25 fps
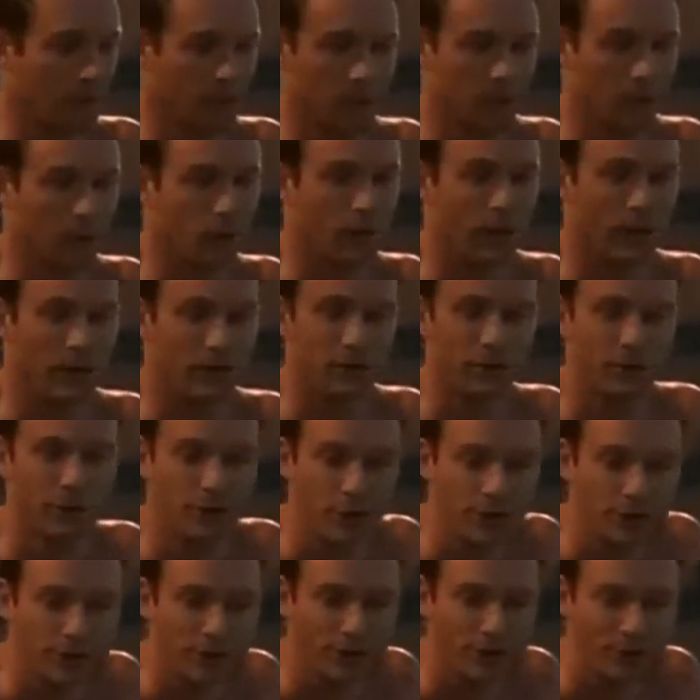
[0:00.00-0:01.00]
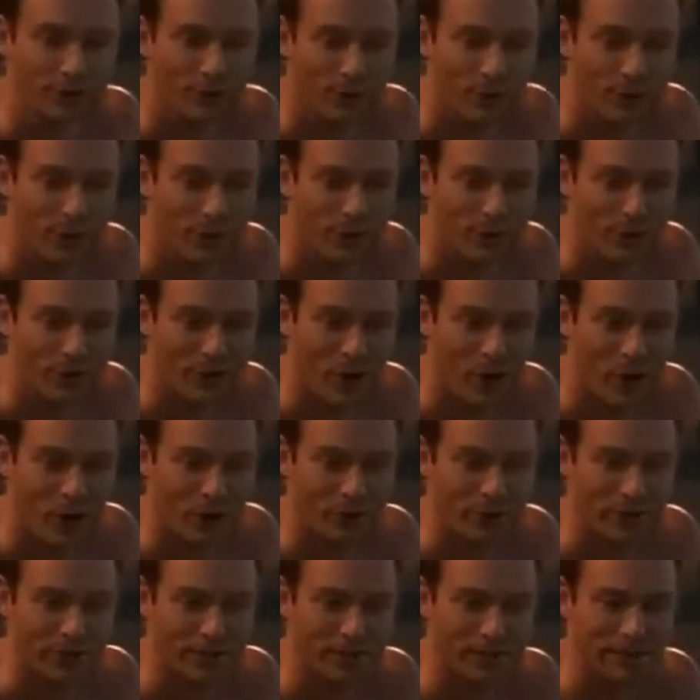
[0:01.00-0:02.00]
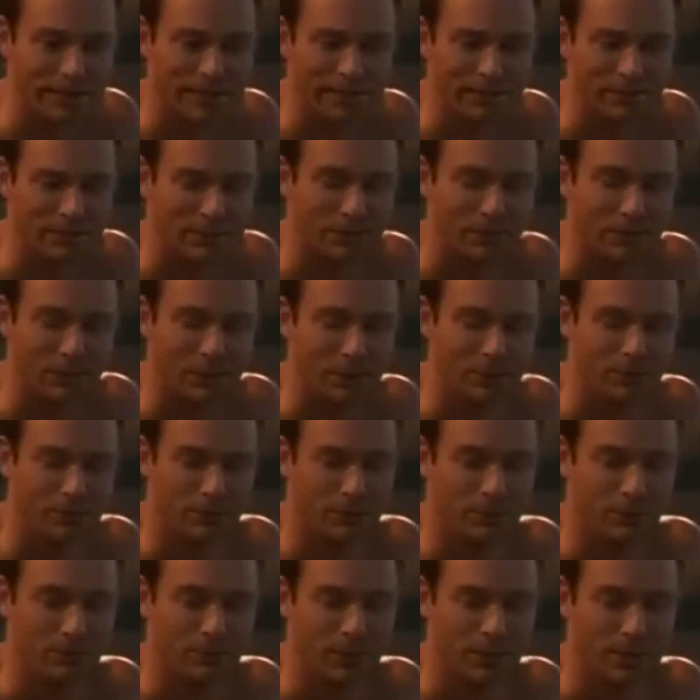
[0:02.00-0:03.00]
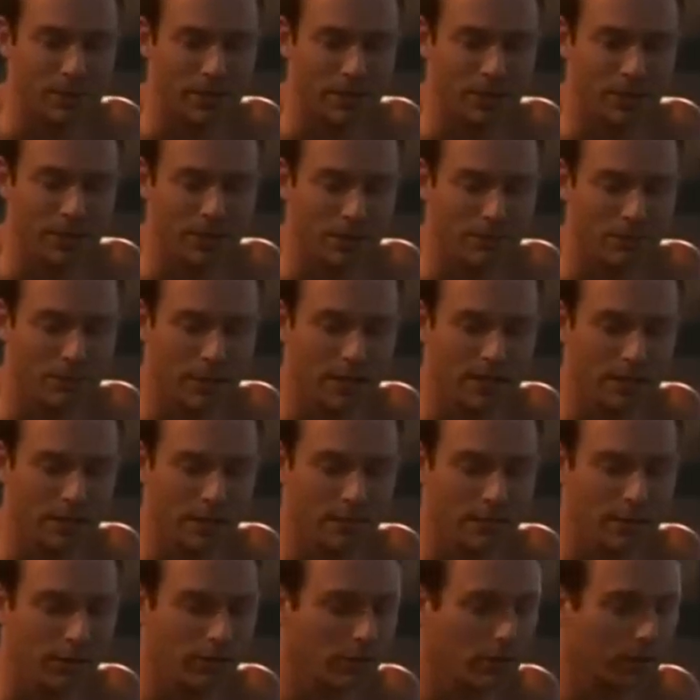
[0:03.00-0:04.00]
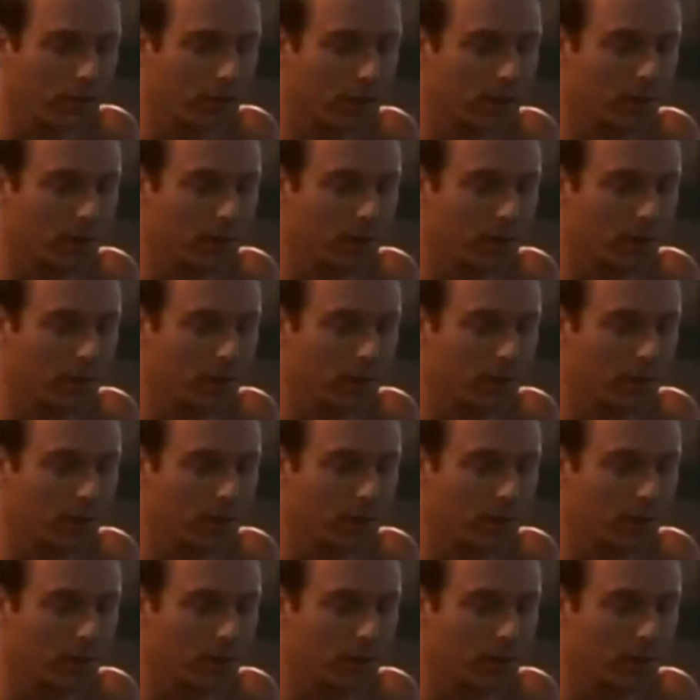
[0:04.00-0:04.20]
I know we'll have a service for you in harmony. It's going to be beautiful, but this is the place I'm going to